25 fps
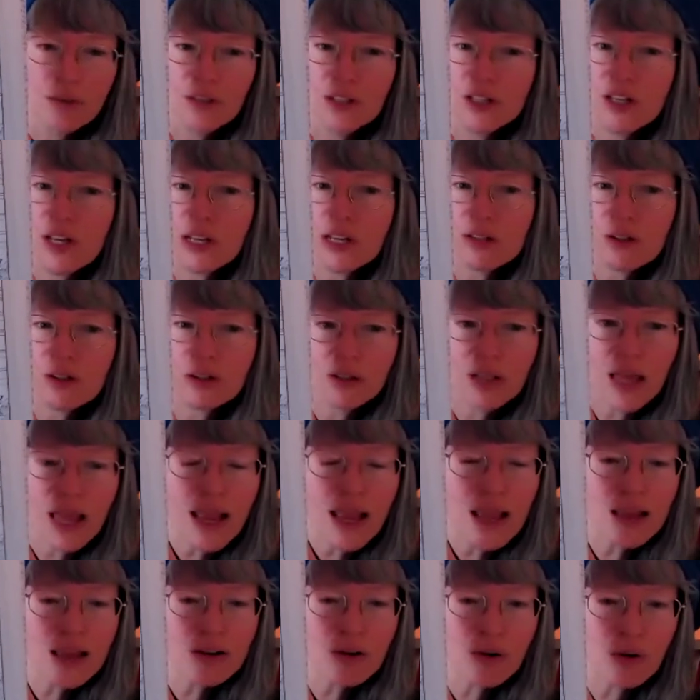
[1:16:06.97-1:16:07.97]
the gentle
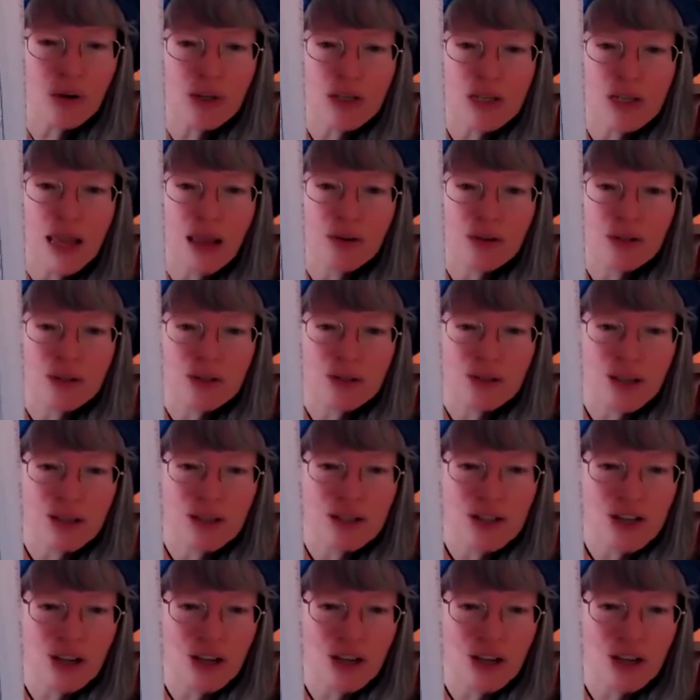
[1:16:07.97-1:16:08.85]
lake or down a